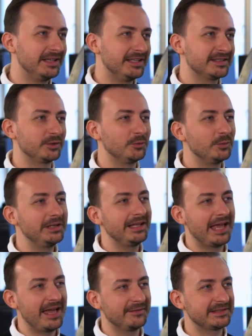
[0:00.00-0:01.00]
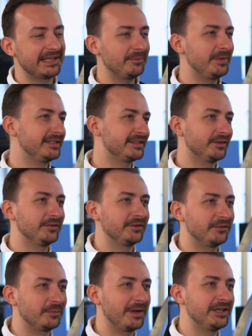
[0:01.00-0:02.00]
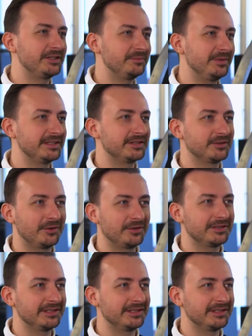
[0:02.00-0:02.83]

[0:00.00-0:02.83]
So you will have some pieces of information being stored